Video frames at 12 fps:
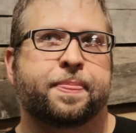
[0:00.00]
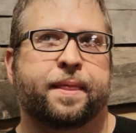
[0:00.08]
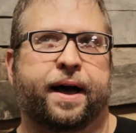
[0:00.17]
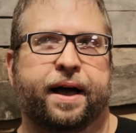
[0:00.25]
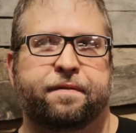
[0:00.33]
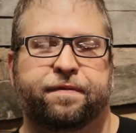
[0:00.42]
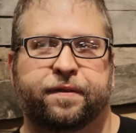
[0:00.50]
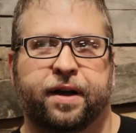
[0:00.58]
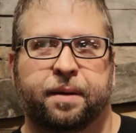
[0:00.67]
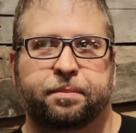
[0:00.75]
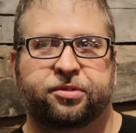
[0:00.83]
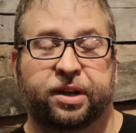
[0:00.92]
I've
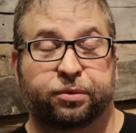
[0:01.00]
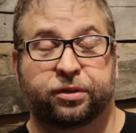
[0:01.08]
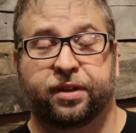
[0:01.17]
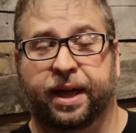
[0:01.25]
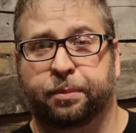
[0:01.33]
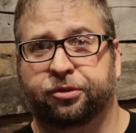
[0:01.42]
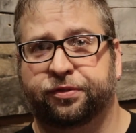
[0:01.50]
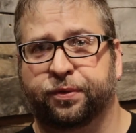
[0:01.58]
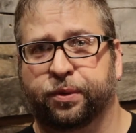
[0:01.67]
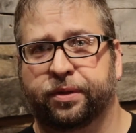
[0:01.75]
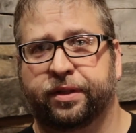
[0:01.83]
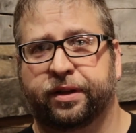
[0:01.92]
come several times
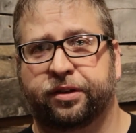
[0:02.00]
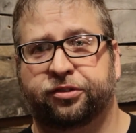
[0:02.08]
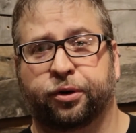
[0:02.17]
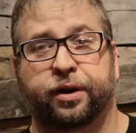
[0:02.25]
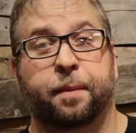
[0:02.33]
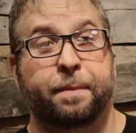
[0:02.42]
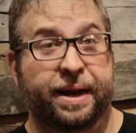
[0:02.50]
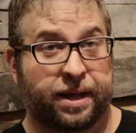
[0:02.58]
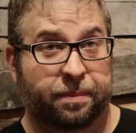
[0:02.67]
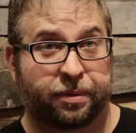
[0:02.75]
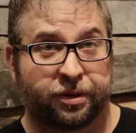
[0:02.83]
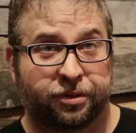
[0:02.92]
for the startup
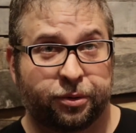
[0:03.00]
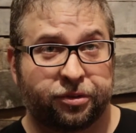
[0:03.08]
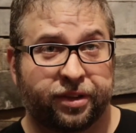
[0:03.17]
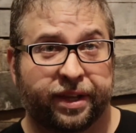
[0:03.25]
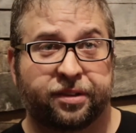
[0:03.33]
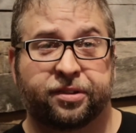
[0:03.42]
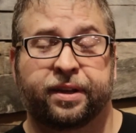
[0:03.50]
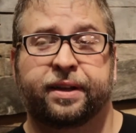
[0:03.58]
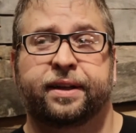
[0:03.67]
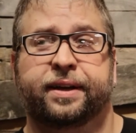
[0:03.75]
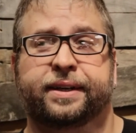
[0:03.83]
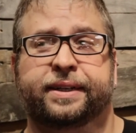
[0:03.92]
meetup on Tuesdays,
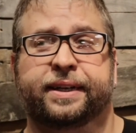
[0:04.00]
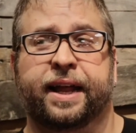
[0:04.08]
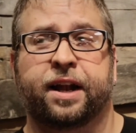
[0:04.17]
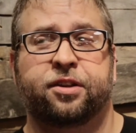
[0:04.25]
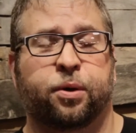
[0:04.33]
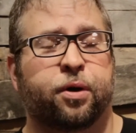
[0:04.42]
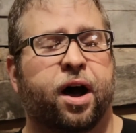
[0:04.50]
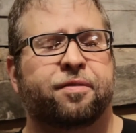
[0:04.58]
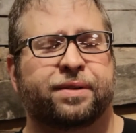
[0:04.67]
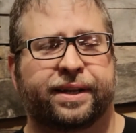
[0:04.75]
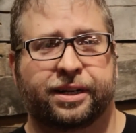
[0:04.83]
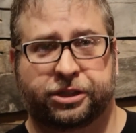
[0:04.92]
and I don't
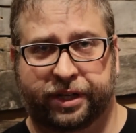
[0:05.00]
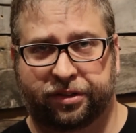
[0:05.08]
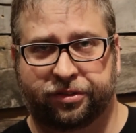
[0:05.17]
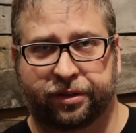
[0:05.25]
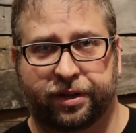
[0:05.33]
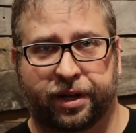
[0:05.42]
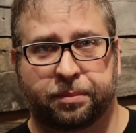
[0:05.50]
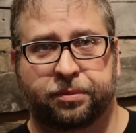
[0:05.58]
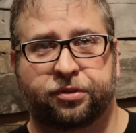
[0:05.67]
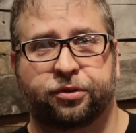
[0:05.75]
often get a chance to come to